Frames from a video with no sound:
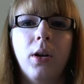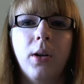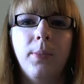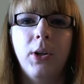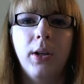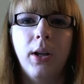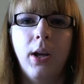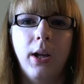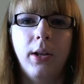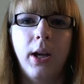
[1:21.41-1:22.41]

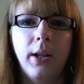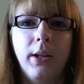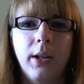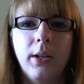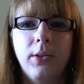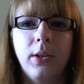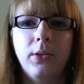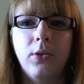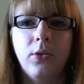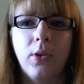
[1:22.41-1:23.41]
communicate ideas
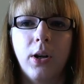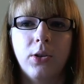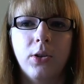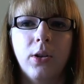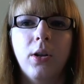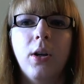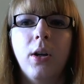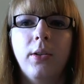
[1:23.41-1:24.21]
and structure